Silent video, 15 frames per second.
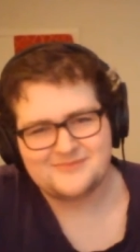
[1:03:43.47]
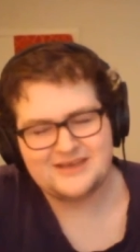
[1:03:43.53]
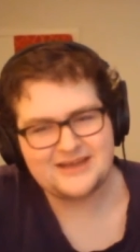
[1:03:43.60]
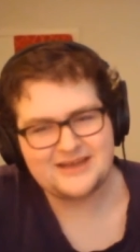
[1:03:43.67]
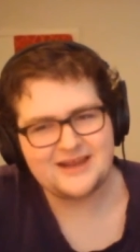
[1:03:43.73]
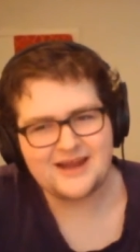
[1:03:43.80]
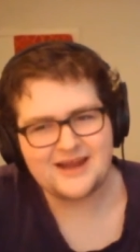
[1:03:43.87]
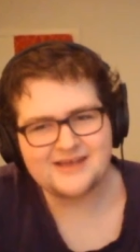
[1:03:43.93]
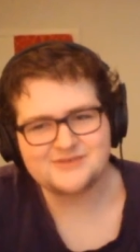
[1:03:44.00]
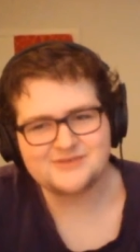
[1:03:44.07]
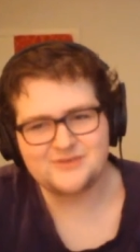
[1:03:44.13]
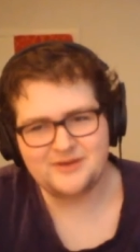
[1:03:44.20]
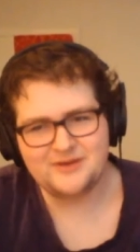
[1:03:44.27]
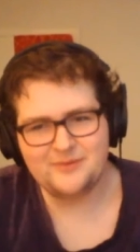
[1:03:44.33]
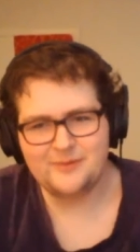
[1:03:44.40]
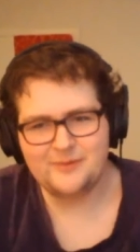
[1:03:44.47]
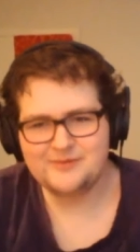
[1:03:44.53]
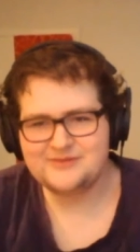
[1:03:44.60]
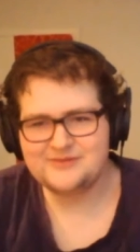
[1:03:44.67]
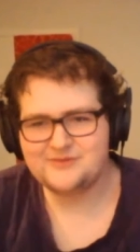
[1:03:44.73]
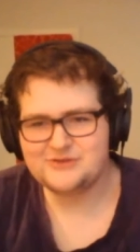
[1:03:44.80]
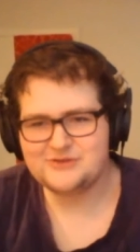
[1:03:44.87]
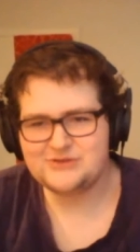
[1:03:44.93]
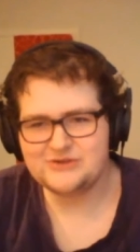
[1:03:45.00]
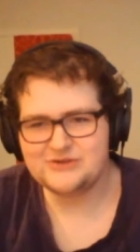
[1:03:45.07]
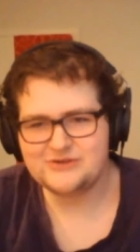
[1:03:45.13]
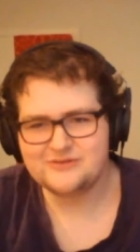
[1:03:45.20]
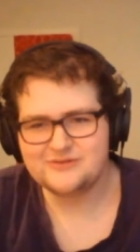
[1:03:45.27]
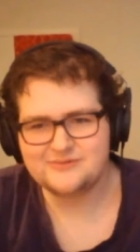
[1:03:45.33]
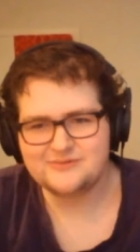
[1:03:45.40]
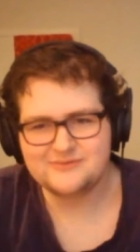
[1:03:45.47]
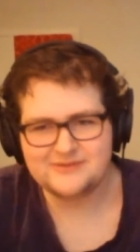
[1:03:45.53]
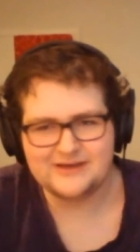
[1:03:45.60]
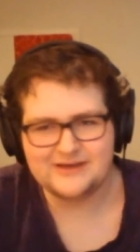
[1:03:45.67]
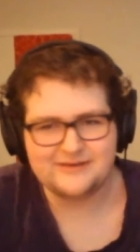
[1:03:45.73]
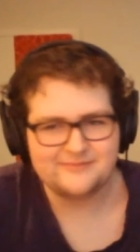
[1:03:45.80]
it has great moments for sure. Yeah,